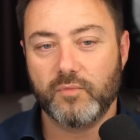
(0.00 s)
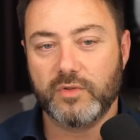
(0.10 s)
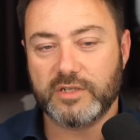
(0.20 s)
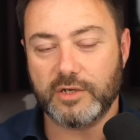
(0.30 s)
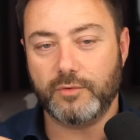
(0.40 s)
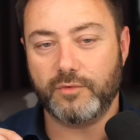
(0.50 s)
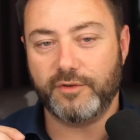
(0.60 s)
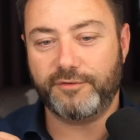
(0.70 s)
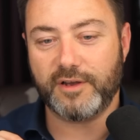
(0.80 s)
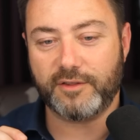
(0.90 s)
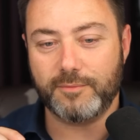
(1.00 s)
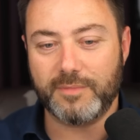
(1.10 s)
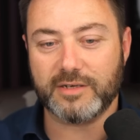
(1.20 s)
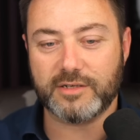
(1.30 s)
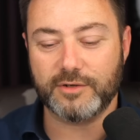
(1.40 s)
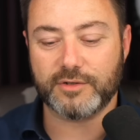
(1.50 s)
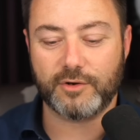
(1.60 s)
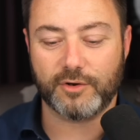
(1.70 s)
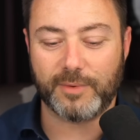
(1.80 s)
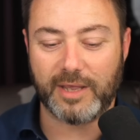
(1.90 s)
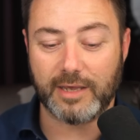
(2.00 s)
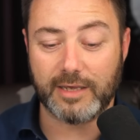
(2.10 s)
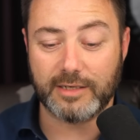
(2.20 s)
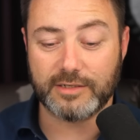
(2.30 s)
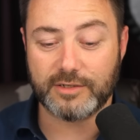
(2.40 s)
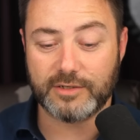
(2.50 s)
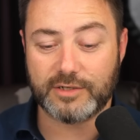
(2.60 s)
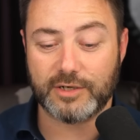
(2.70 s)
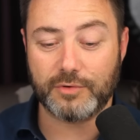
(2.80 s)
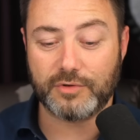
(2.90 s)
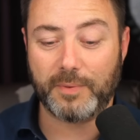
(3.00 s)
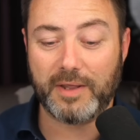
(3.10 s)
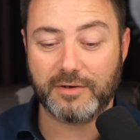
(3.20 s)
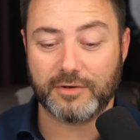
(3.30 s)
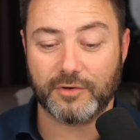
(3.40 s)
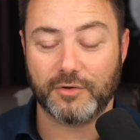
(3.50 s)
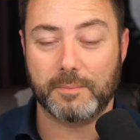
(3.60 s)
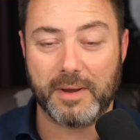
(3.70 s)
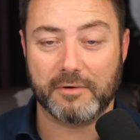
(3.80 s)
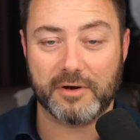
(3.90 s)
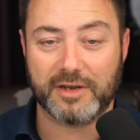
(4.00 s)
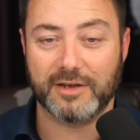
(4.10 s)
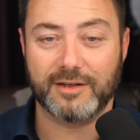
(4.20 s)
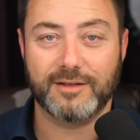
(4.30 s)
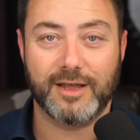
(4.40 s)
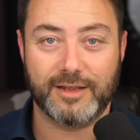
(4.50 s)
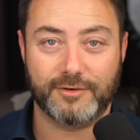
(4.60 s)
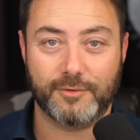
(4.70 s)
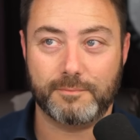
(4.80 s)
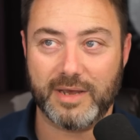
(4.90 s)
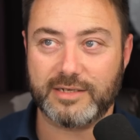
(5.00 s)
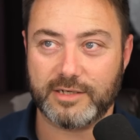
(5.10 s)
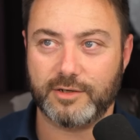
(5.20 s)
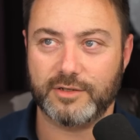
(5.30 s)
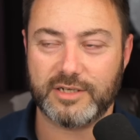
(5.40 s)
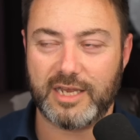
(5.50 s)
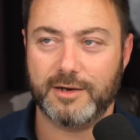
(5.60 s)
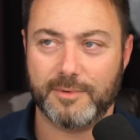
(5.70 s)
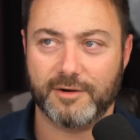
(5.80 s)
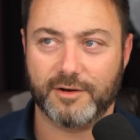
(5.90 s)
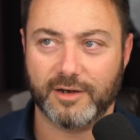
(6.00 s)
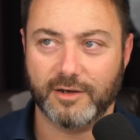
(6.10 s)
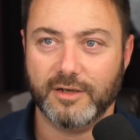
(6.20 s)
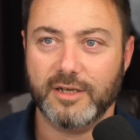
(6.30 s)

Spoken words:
So the fact that Mexico's economy is so dependent on America and Mexicans in America